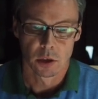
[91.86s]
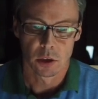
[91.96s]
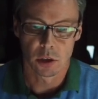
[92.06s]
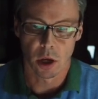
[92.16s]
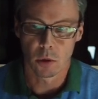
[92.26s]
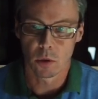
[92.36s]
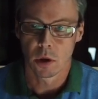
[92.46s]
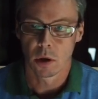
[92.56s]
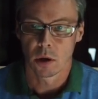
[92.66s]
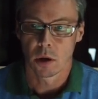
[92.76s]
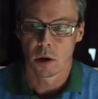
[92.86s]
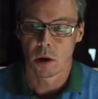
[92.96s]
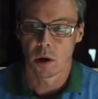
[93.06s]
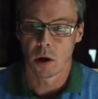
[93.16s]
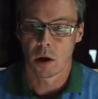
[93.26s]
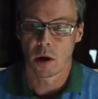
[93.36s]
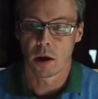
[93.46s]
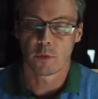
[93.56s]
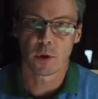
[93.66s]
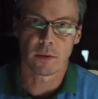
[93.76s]
So
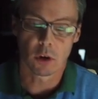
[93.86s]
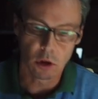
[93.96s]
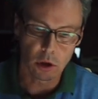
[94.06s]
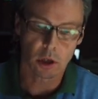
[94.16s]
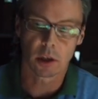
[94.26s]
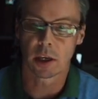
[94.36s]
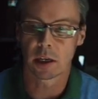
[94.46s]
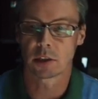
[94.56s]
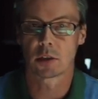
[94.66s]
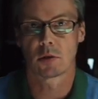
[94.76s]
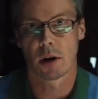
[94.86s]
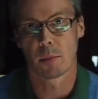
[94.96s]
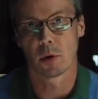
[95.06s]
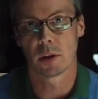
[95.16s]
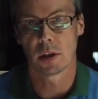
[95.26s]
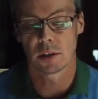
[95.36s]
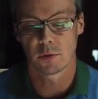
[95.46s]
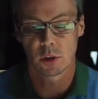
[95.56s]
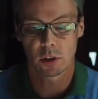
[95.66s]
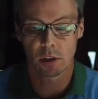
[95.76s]
if we have a look at the histogram on this,
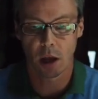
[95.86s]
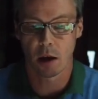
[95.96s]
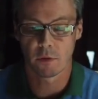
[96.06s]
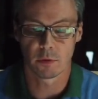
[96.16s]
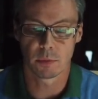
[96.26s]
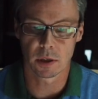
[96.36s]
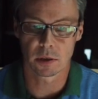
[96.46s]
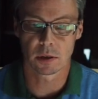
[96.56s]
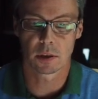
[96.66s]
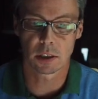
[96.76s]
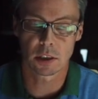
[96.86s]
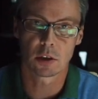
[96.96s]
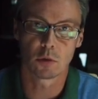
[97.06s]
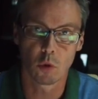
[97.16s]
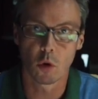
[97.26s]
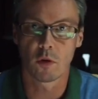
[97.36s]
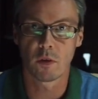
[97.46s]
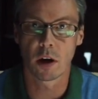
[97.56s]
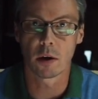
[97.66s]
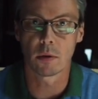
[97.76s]
if we start from this is the raw
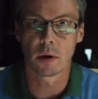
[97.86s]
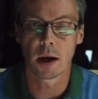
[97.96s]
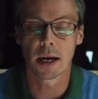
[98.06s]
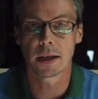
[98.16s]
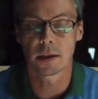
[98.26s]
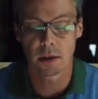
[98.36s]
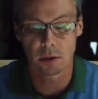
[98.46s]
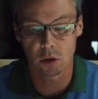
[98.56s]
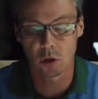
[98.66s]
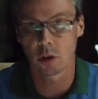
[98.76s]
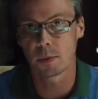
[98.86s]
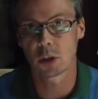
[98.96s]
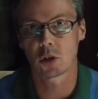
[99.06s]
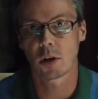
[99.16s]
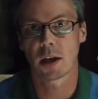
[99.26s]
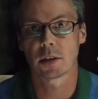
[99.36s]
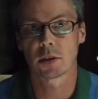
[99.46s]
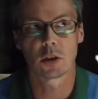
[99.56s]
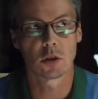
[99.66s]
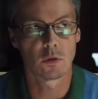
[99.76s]
file, and it's got to be
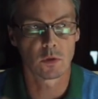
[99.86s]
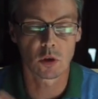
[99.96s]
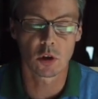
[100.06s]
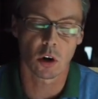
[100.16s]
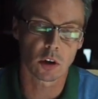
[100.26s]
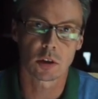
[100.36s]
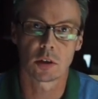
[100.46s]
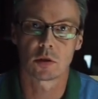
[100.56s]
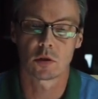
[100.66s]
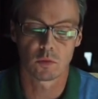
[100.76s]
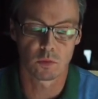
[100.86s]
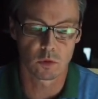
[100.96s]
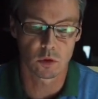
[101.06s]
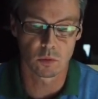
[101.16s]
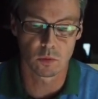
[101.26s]
stressed that you've got to